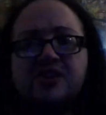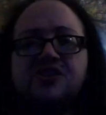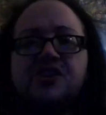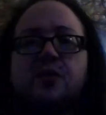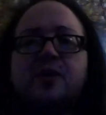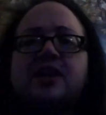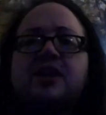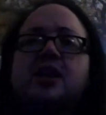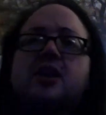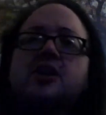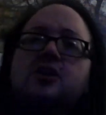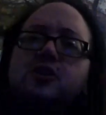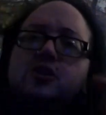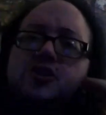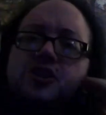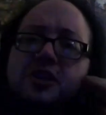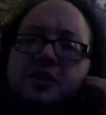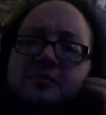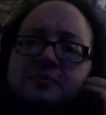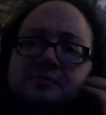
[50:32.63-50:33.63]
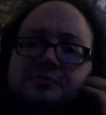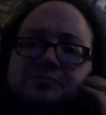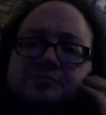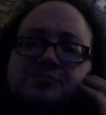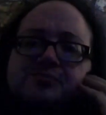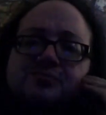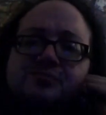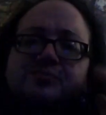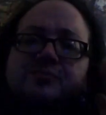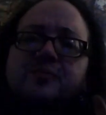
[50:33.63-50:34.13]
So in conclusion,
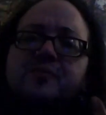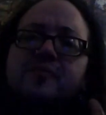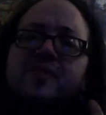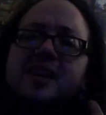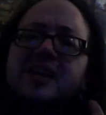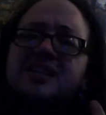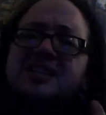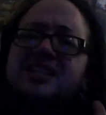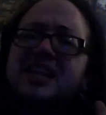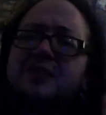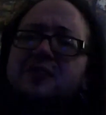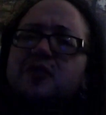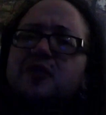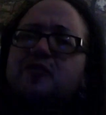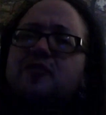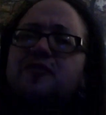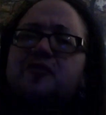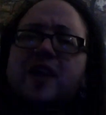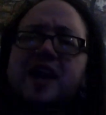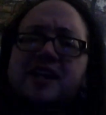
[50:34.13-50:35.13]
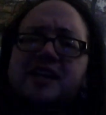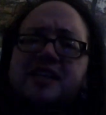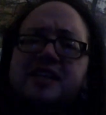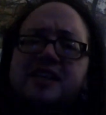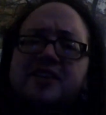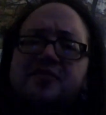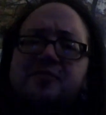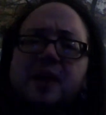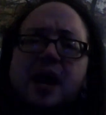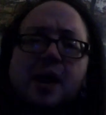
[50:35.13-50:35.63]
several
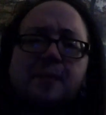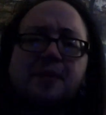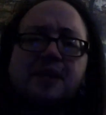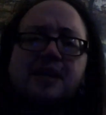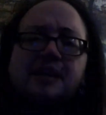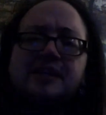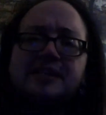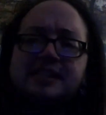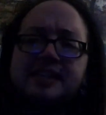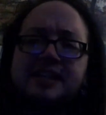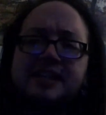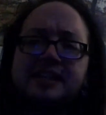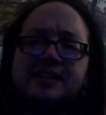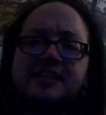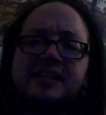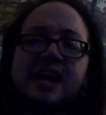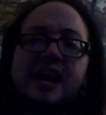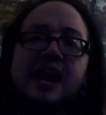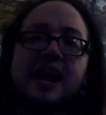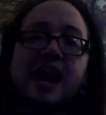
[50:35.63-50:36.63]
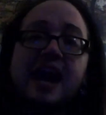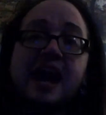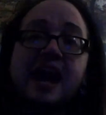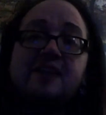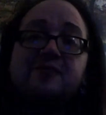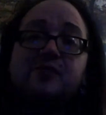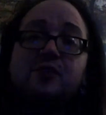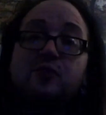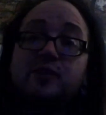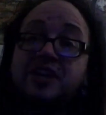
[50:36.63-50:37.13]
friends of Poppy and Zena's
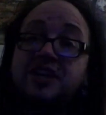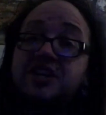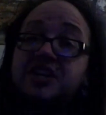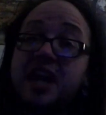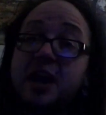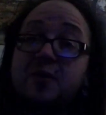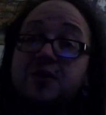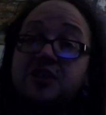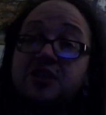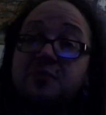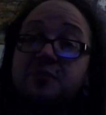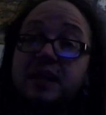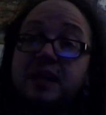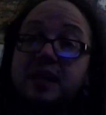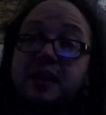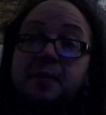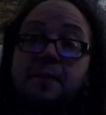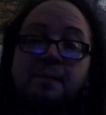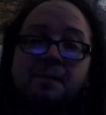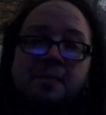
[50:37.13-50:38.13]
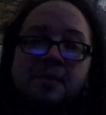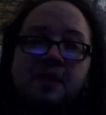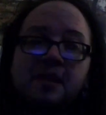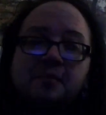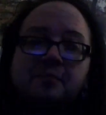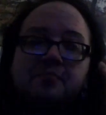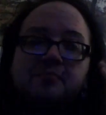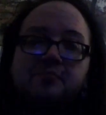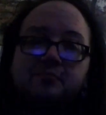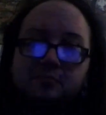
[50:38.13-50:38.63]
have reached out to me,
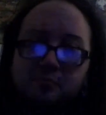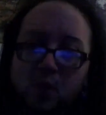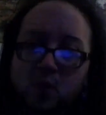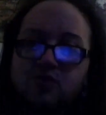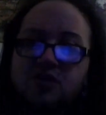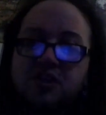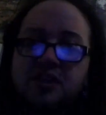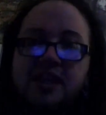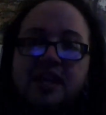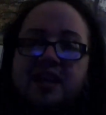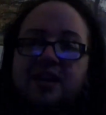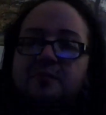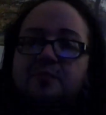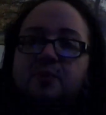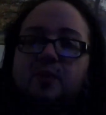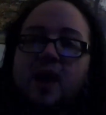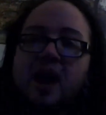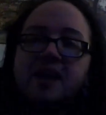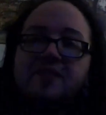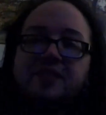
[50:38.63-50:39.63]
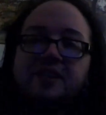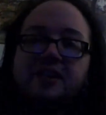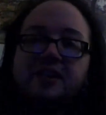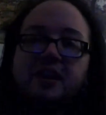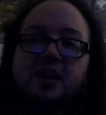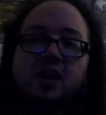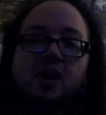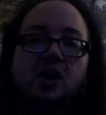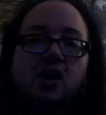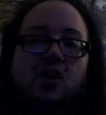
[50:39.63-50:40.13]
mostly in
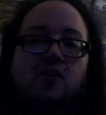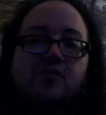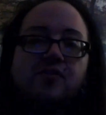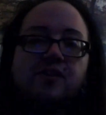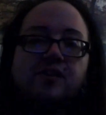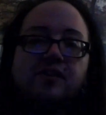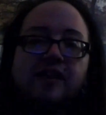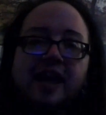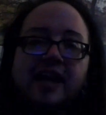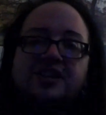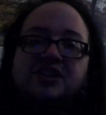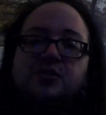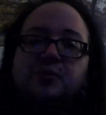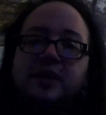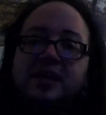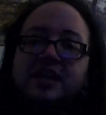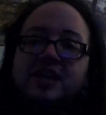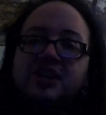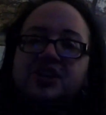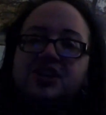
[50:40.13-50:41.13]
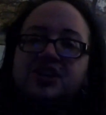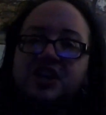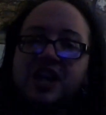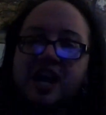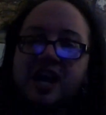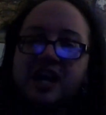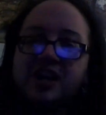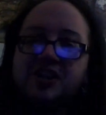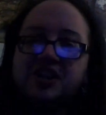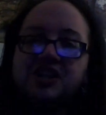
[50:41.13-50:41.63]
private, over the last week and
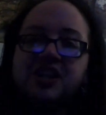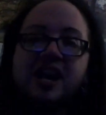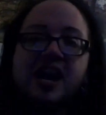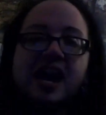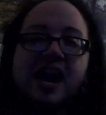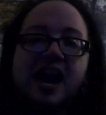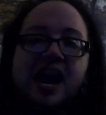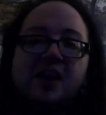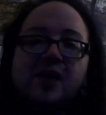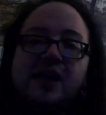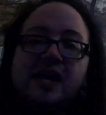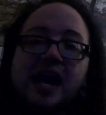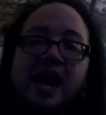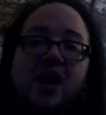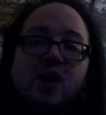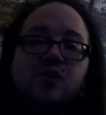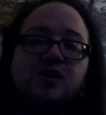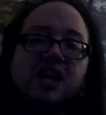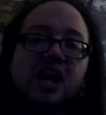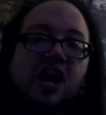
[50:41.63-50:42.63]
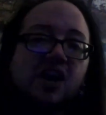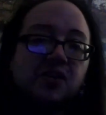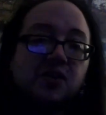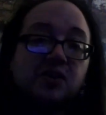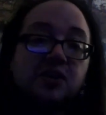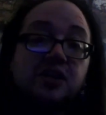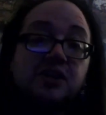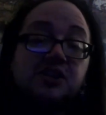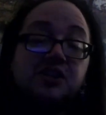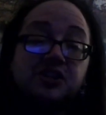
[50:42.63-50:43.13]
change, airing out
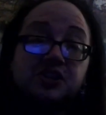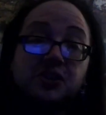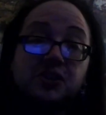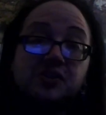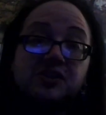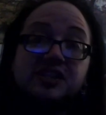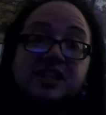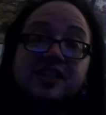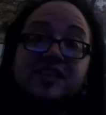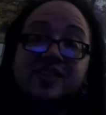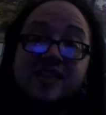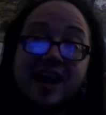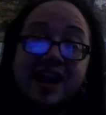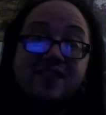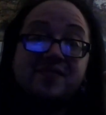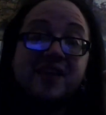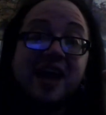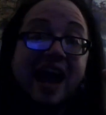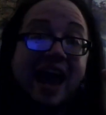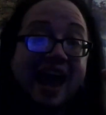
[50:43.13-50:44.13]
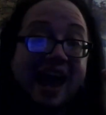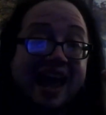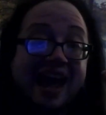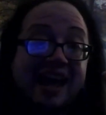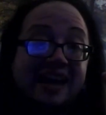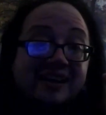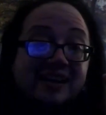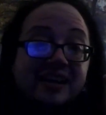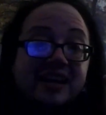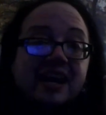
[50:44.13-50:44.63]
other concerns they've
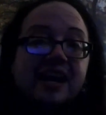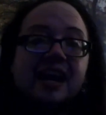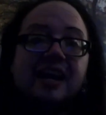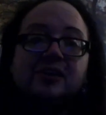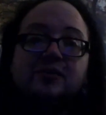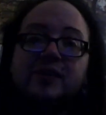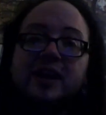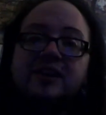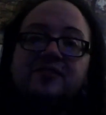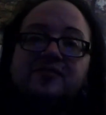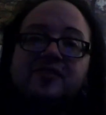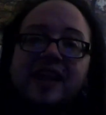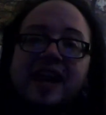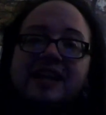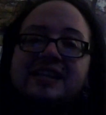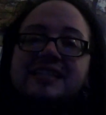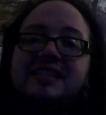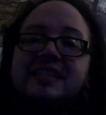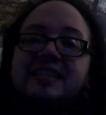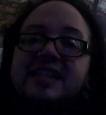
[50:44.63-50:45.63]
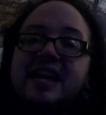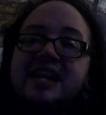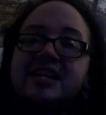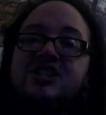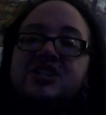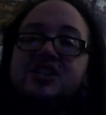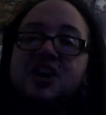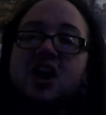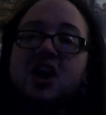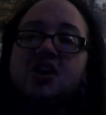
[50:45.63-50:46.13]
had and red flags that they
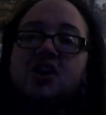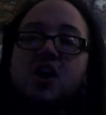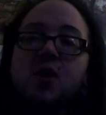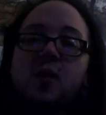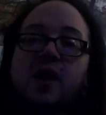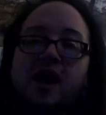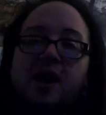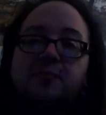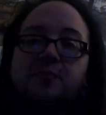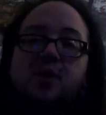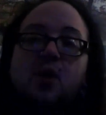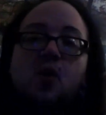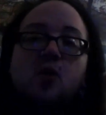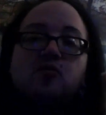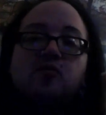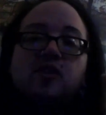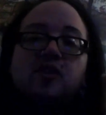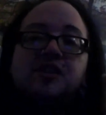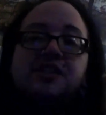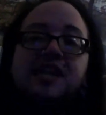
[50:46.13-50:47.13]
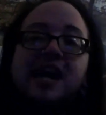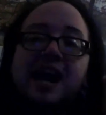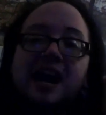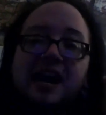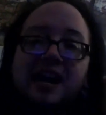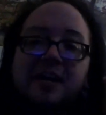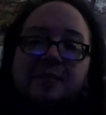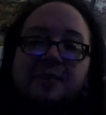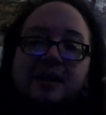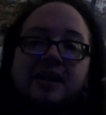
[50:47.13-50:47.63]
saw go up over
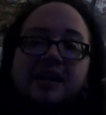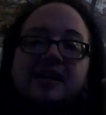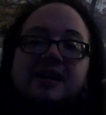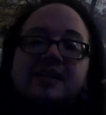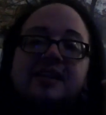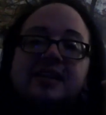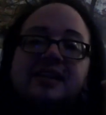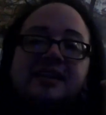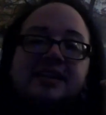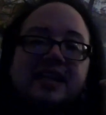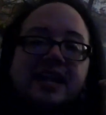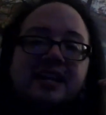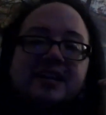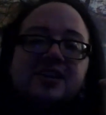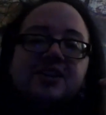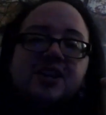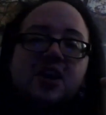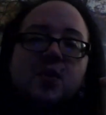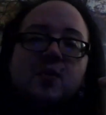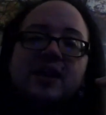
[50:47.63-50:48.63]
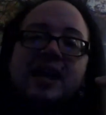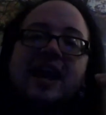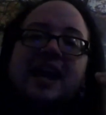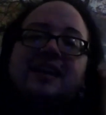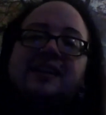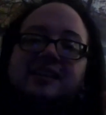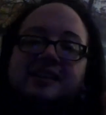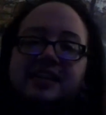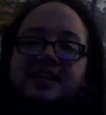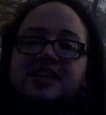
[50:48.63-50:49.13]
time that they'd known
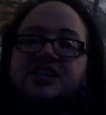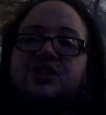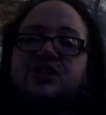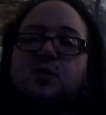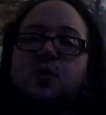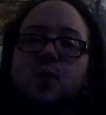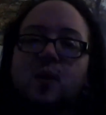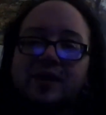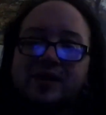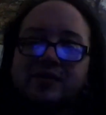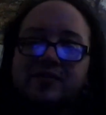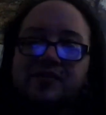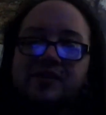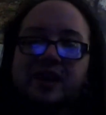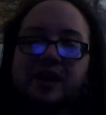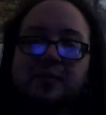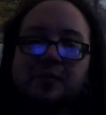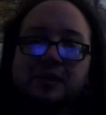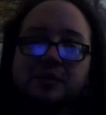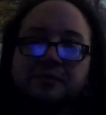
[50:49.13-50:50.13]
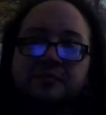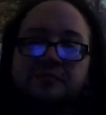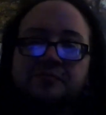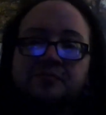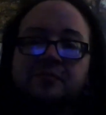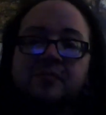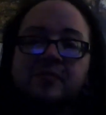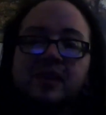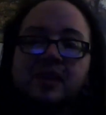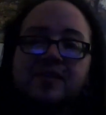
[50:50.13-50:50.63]
at least one of them.
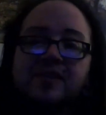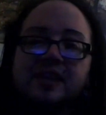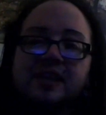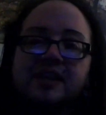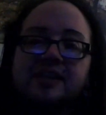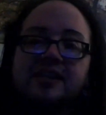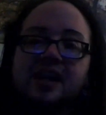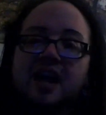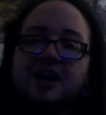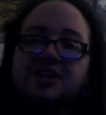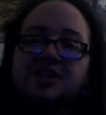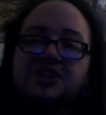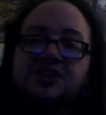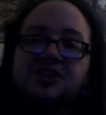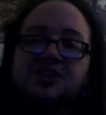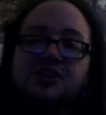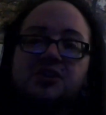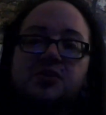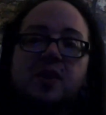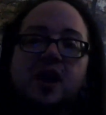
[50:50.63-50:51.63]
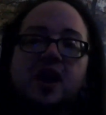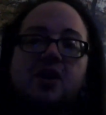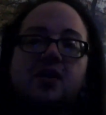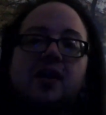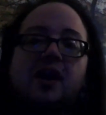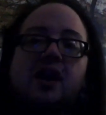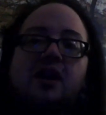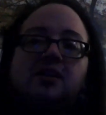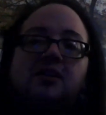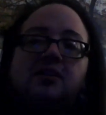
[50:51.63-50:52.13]
The toxic two
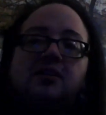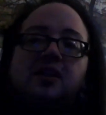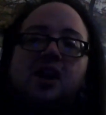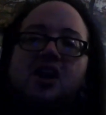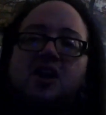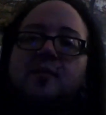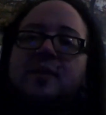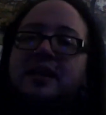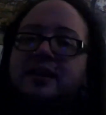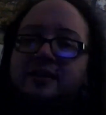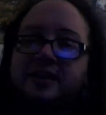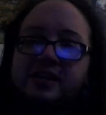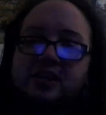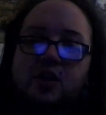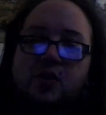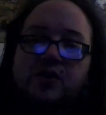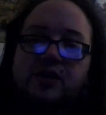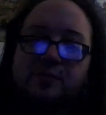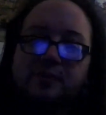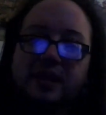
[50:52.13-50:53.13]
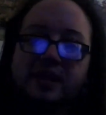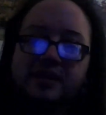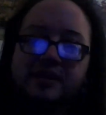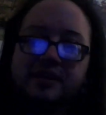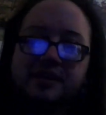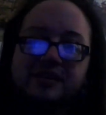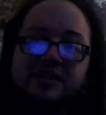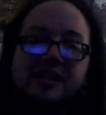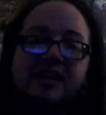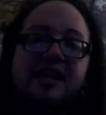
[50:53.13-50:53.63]
are alarmingly
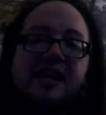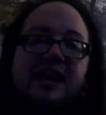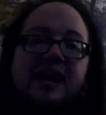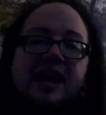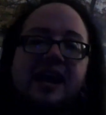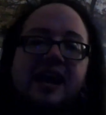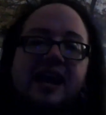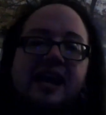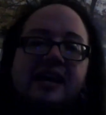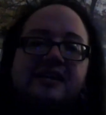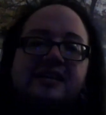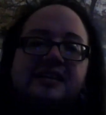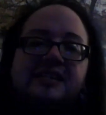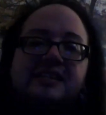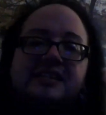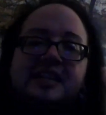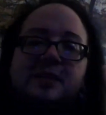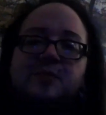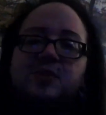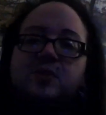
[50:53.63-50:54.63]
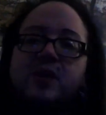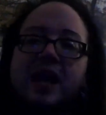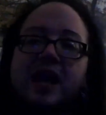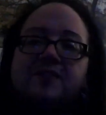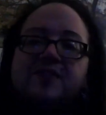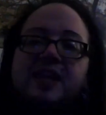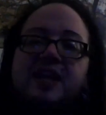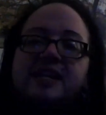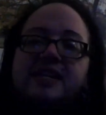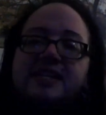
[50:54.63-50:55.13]
codependent and seem to
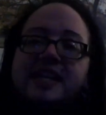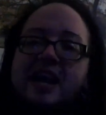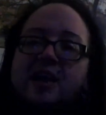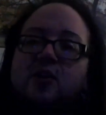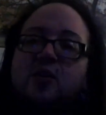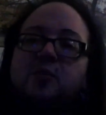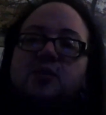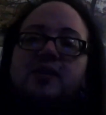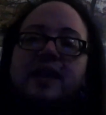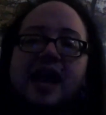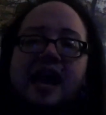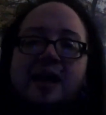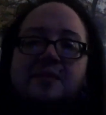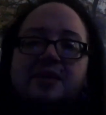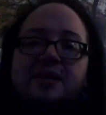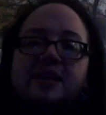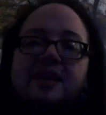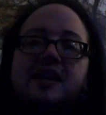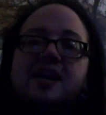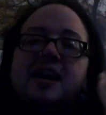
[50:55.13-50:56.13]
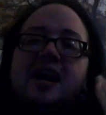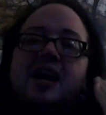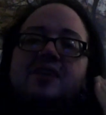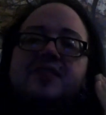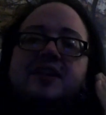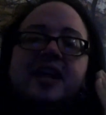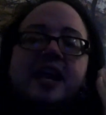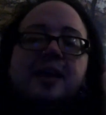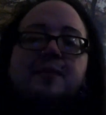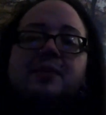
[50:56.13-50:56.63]
have a terrible habit
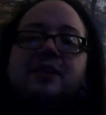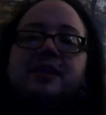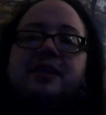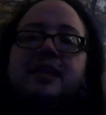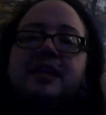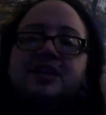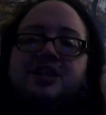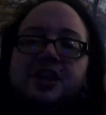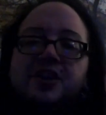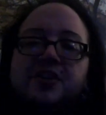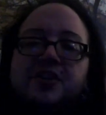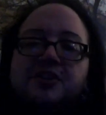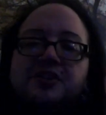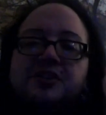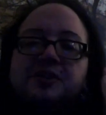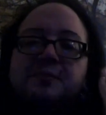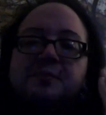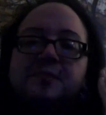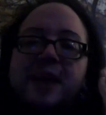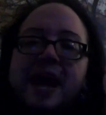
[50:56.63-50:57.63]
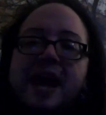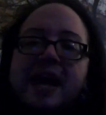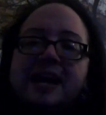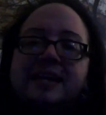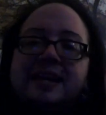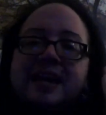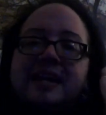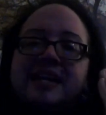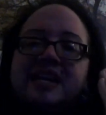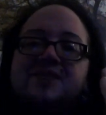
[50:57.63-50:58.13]
of enabling each other's
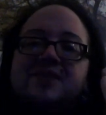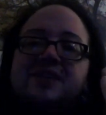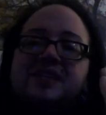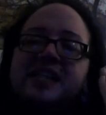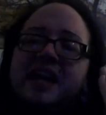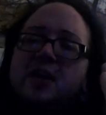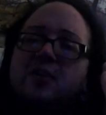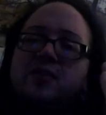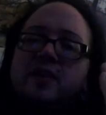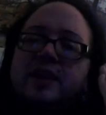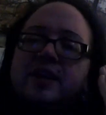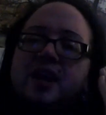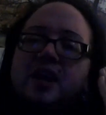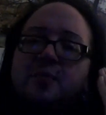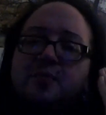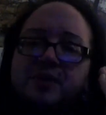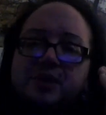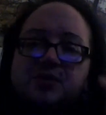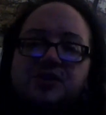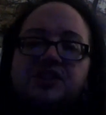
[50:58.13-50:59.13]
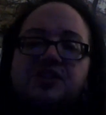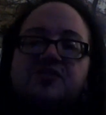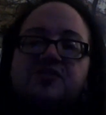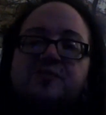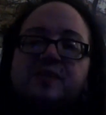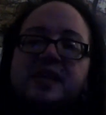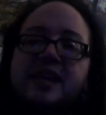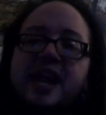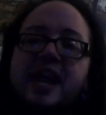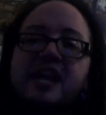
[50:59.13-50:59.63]
bad and even downright
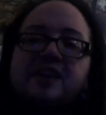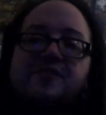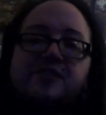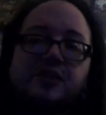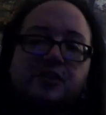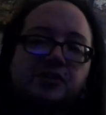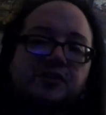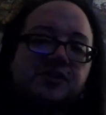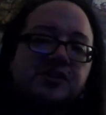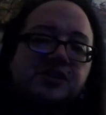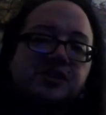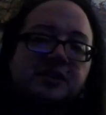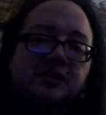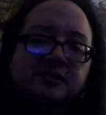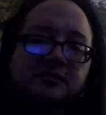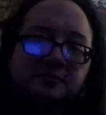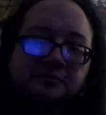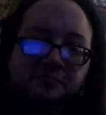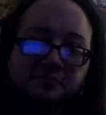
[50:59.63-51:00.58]
abusive behaviors